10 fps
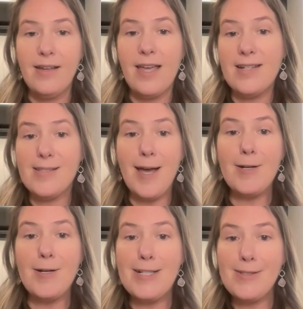And it's
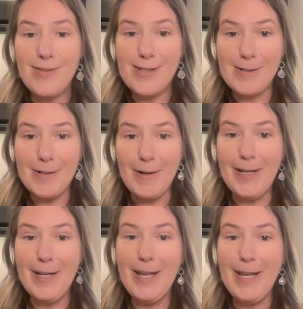not always
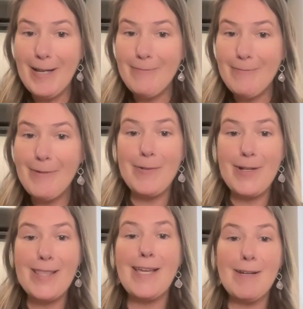physical. It can be what
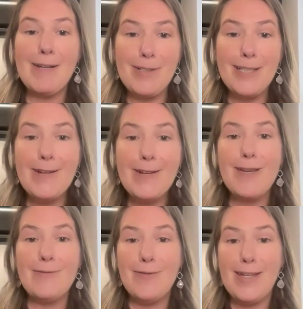we think and believe that